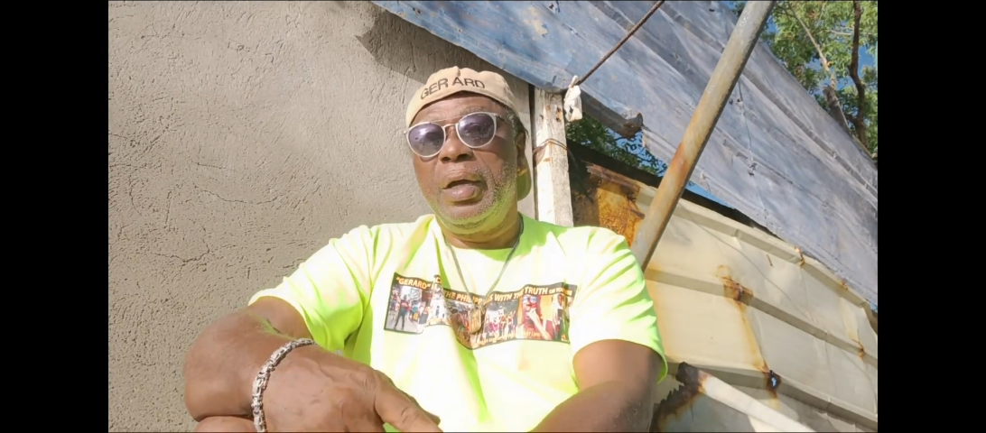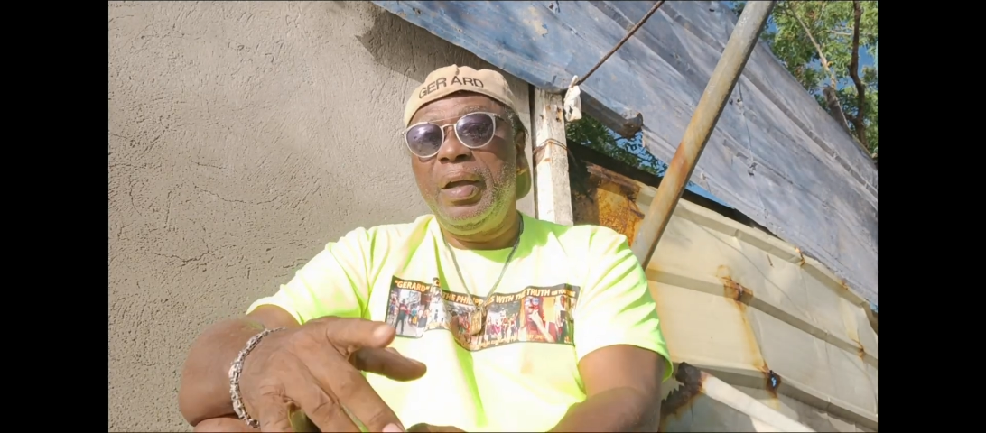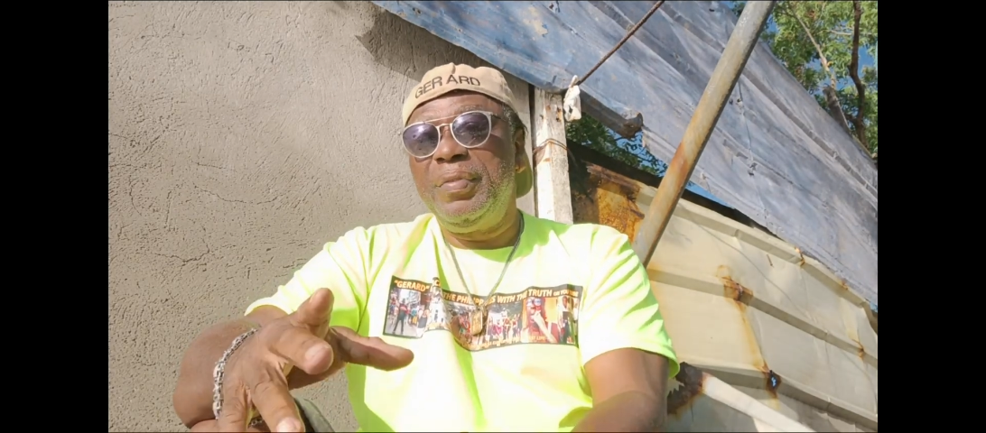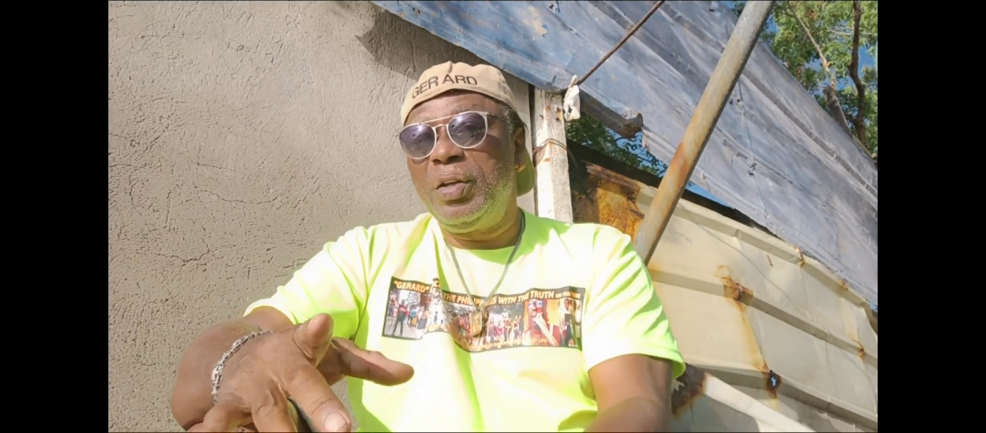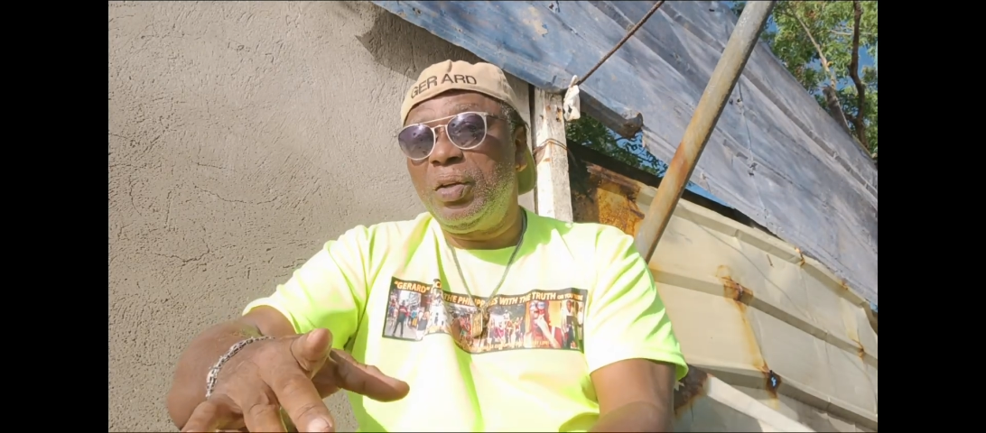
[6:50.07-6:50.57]

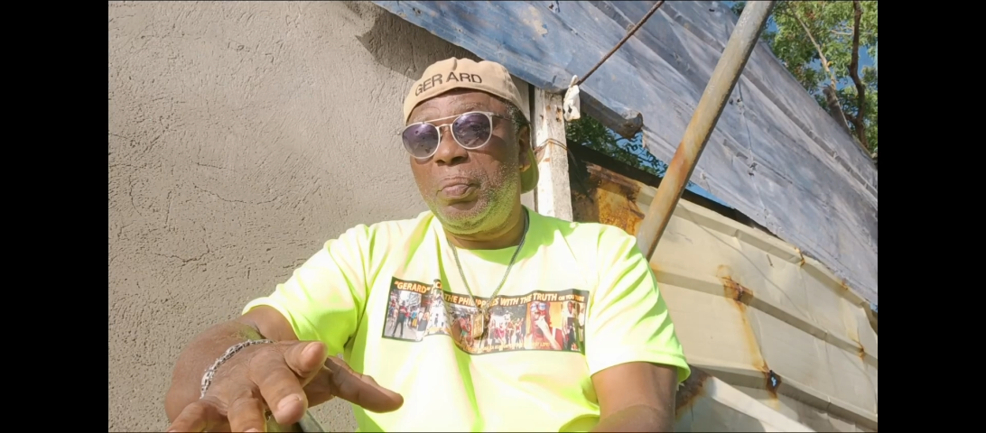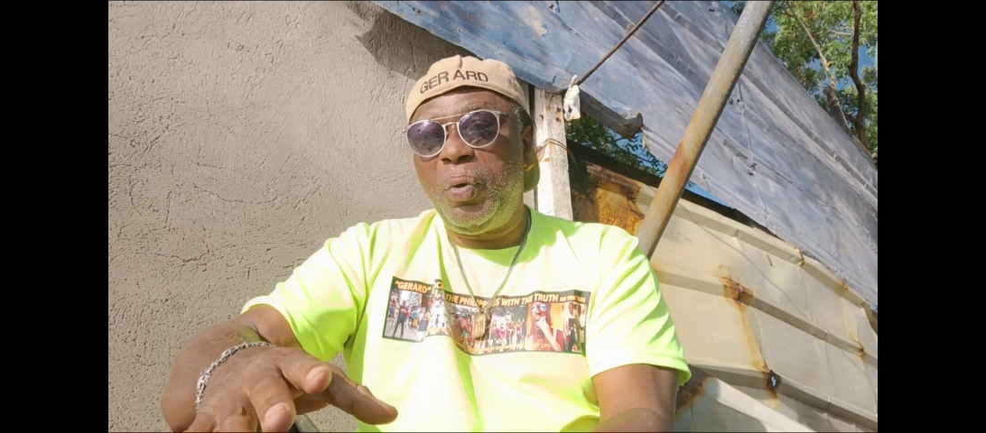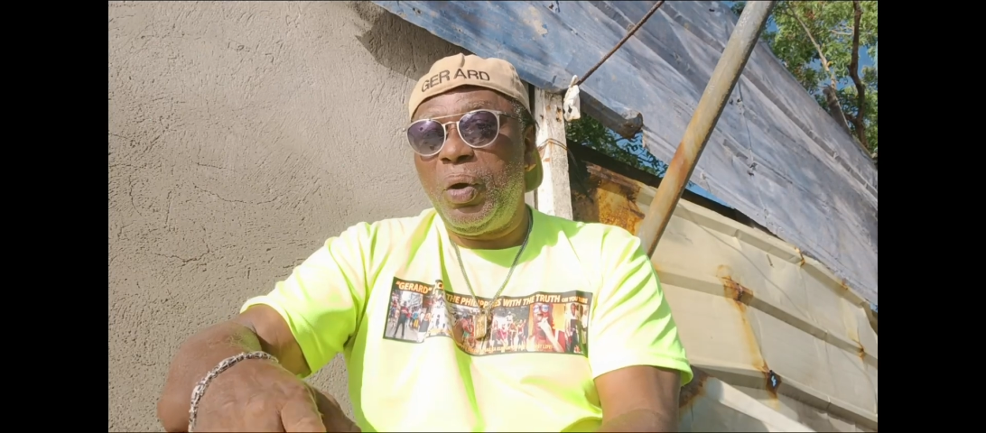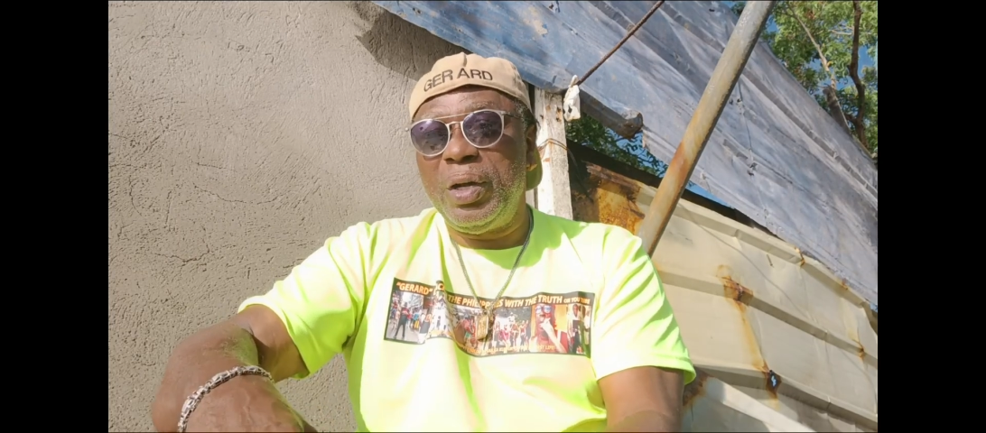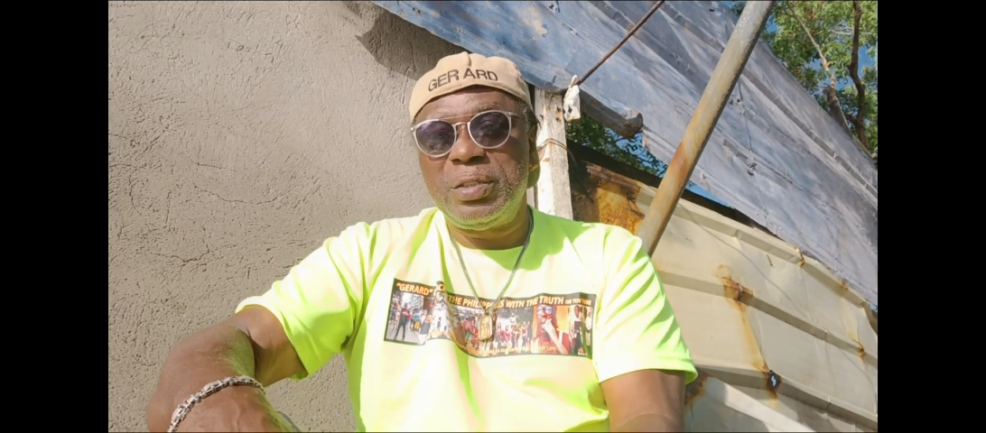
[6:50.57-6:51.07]
Even the little
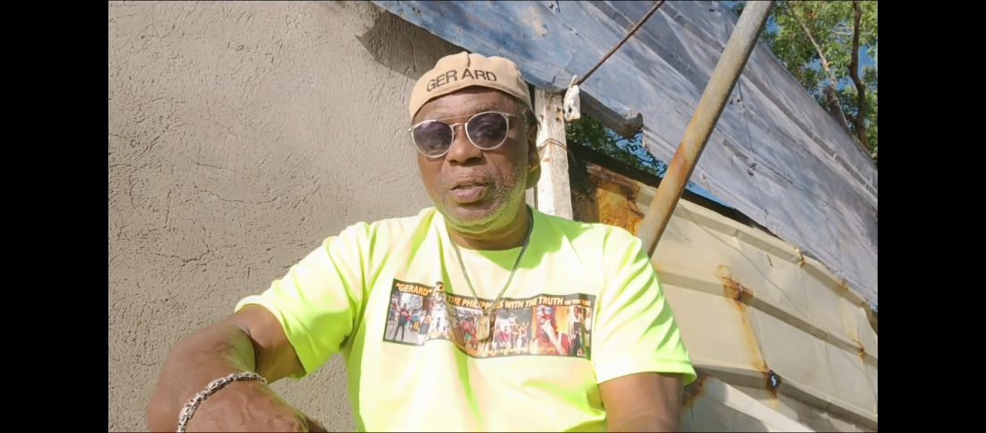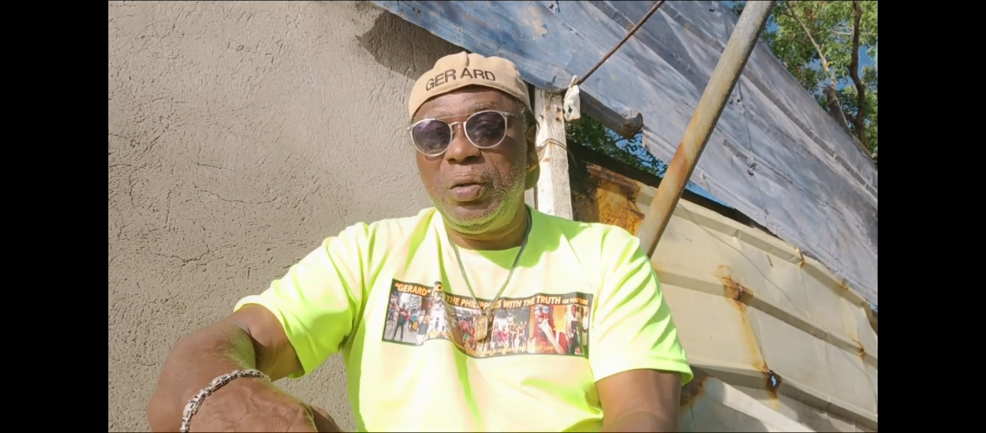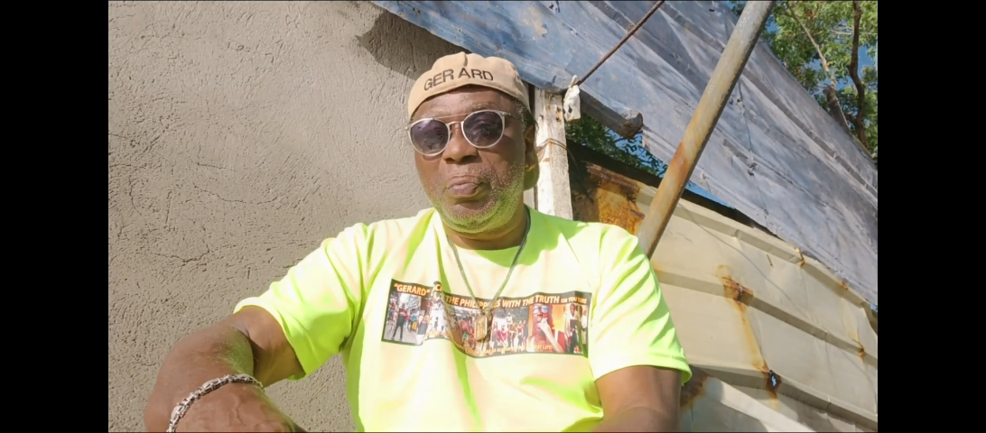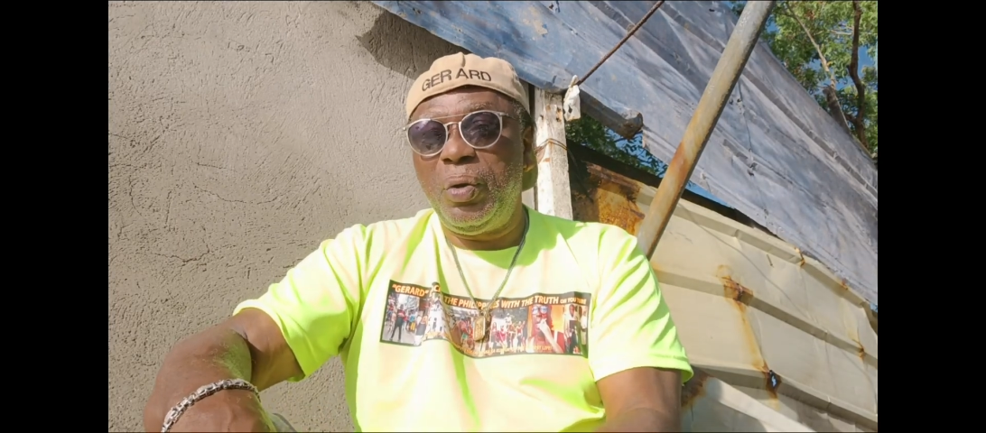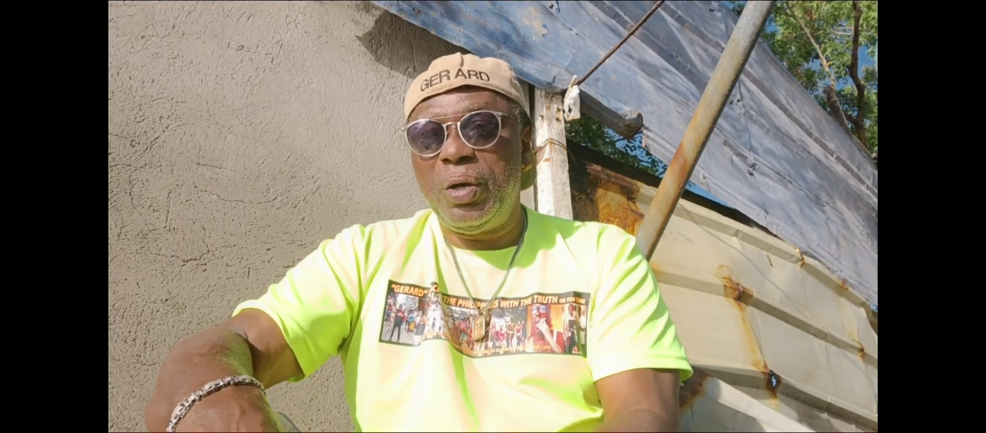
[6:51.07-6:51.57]

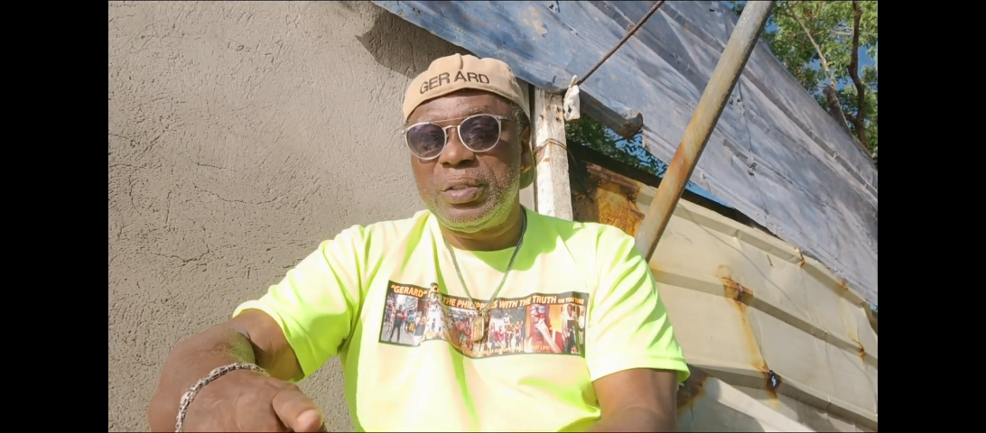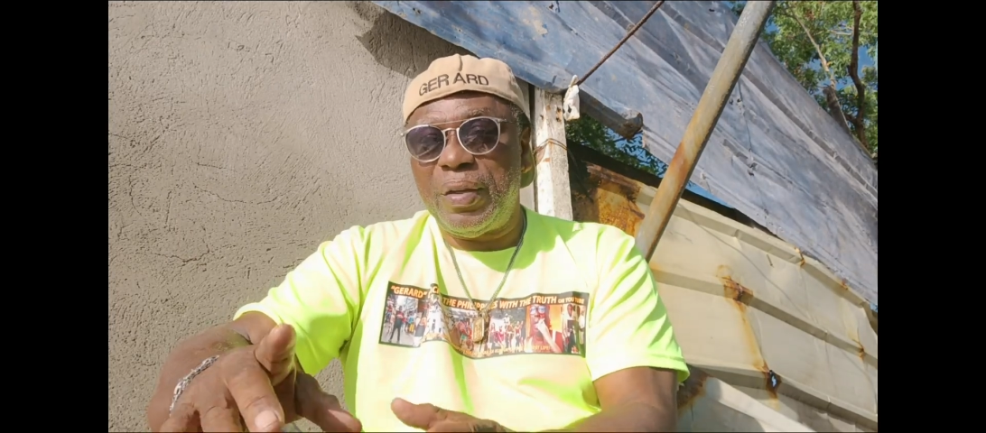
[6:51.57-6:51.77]
boys,